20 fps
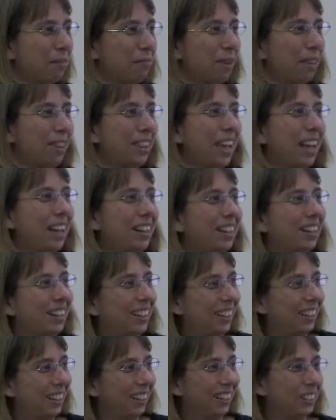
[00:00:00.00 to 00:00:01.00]
But then
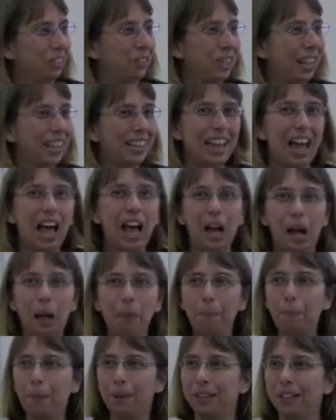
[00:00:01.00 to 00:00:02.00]
you get
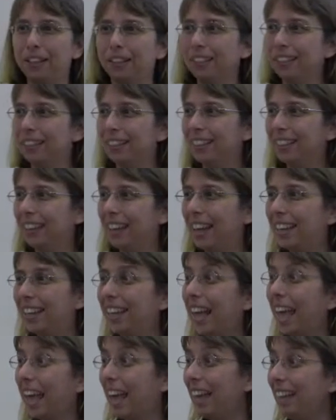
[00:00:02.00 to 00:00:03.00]
up
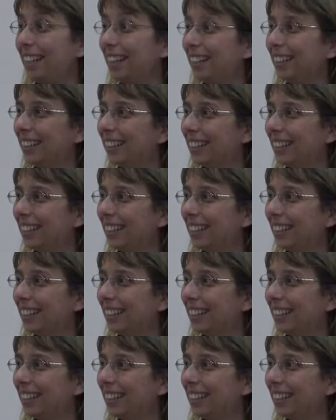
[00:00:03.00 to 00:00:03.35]
again,